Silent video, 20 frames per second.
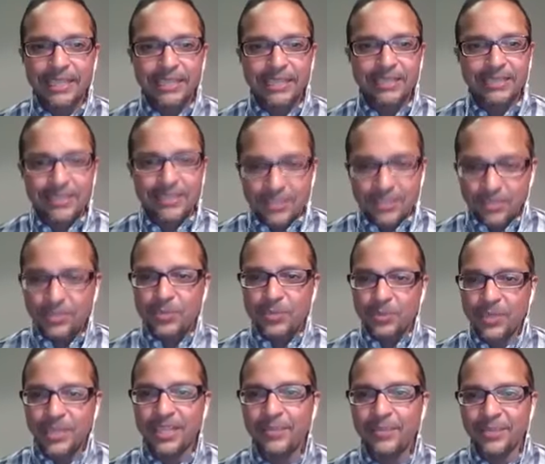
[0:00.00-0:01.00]
still do
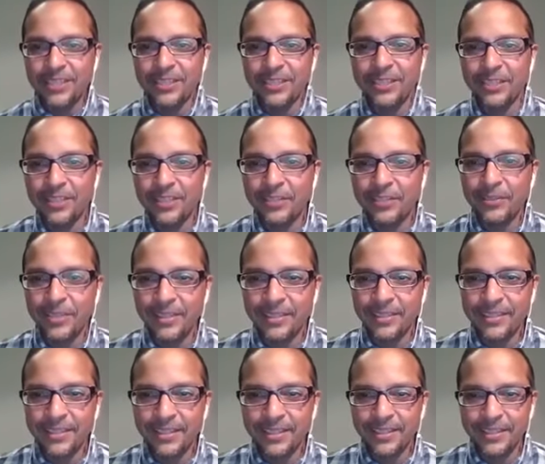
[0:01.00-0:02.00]
comedy,
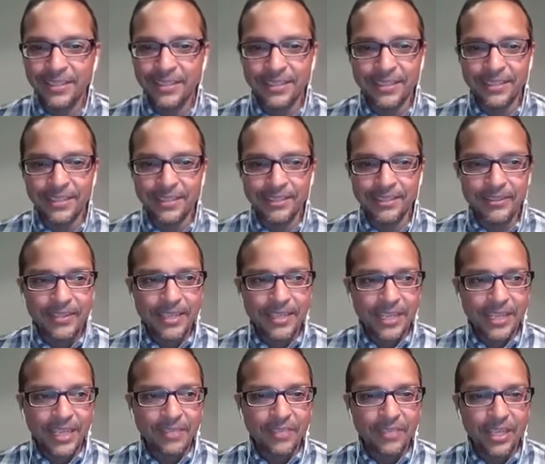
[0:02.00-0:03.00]
and
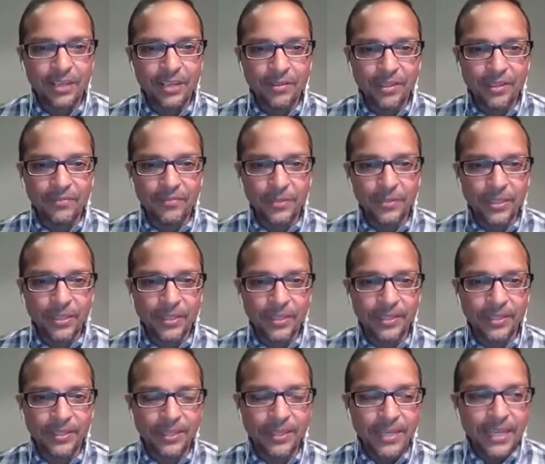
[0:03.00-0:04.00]
have an outlet for it.
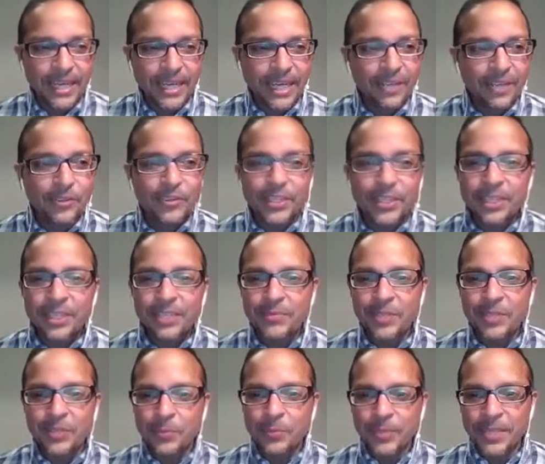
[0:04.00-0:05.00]
And I don't think
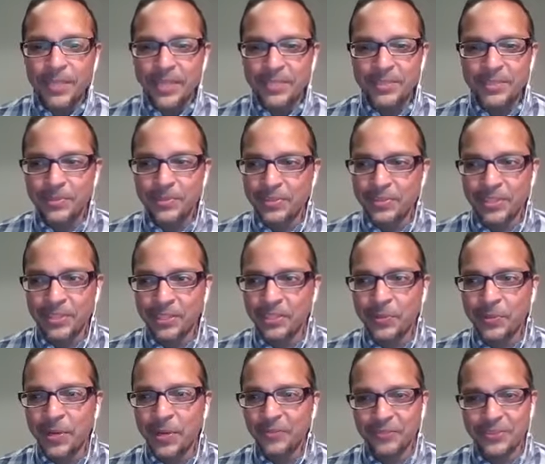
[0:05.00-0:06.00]
anybody realized it was going to
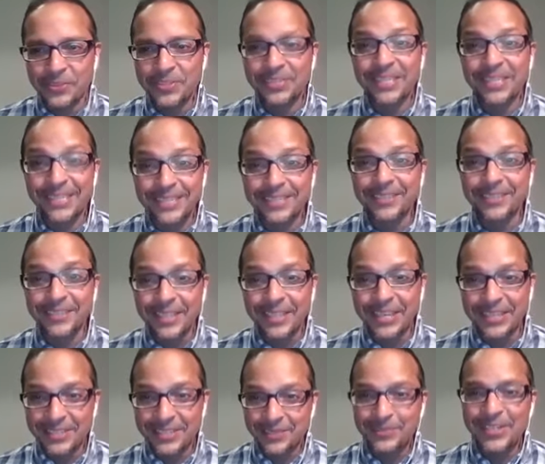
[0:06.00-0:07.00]
go on for 60
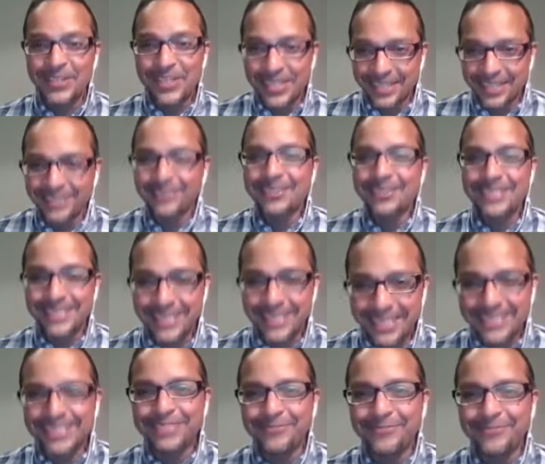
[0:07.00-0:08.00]
days. So
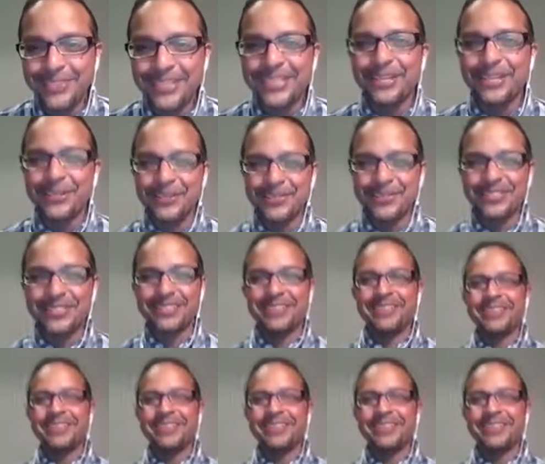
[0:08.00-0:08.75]
60 videos.